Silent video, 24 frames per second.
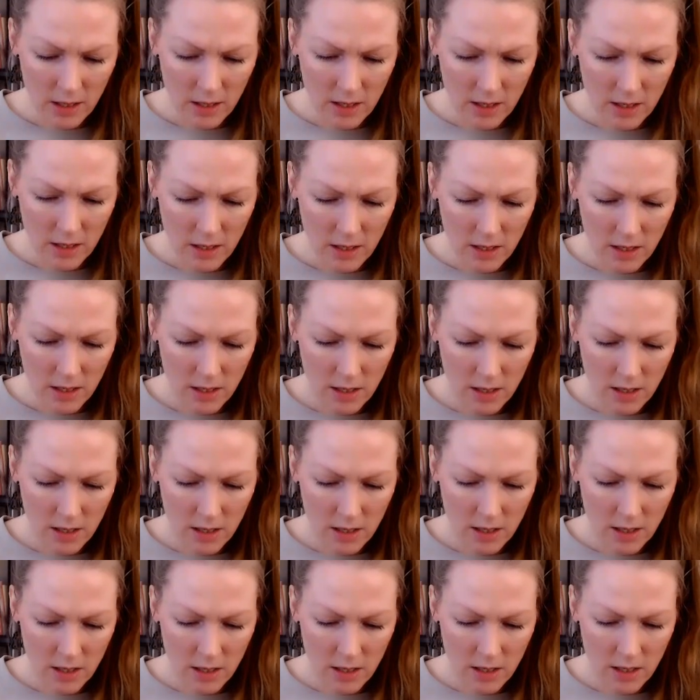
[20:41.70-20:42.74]

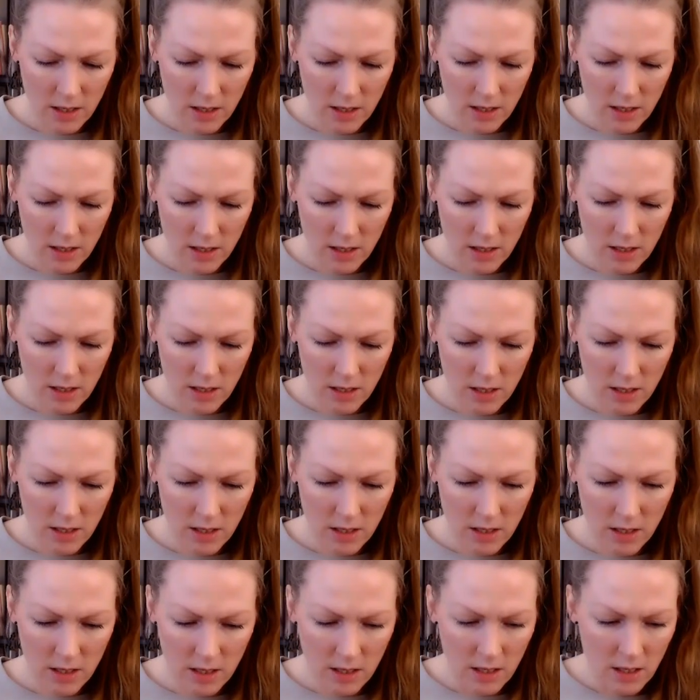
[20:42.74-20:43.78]

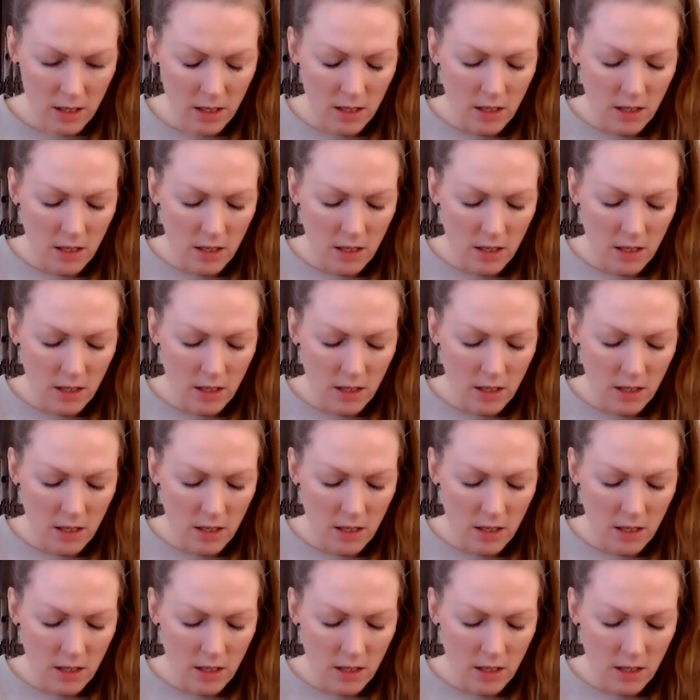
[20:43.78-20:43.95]
Nothing is said.